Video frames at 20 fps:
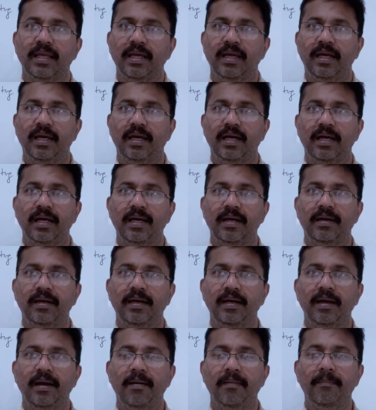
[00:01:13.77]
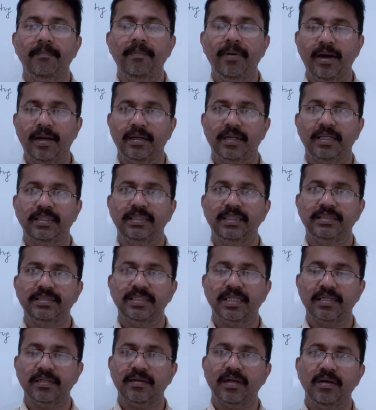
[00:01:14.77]
But the
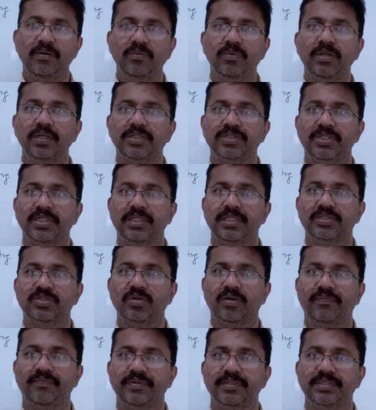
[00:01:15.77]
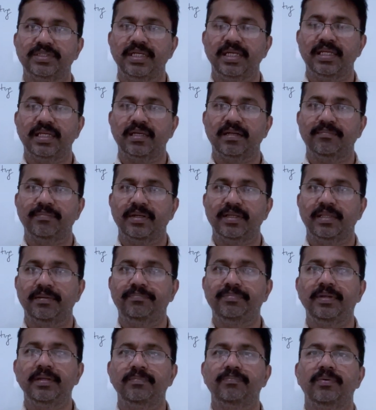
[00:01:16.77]
general version is often taken by the
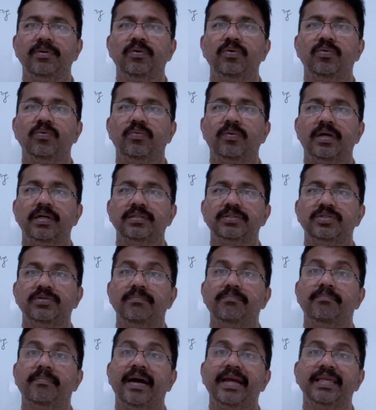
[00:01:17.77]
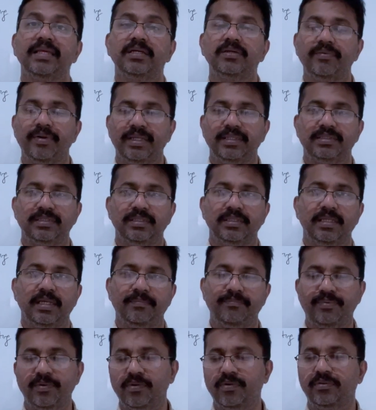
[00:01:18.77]
people who want to migrate
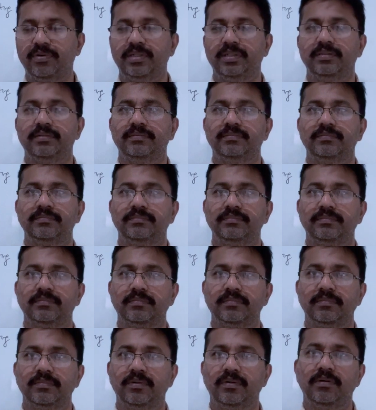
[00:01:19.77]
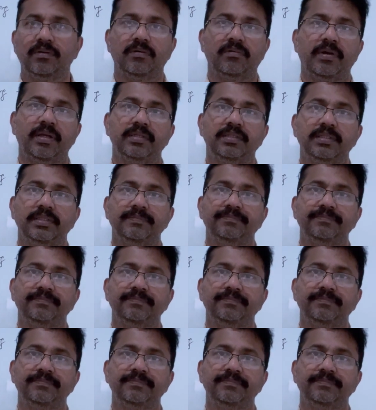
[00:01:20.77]
abroad. All right.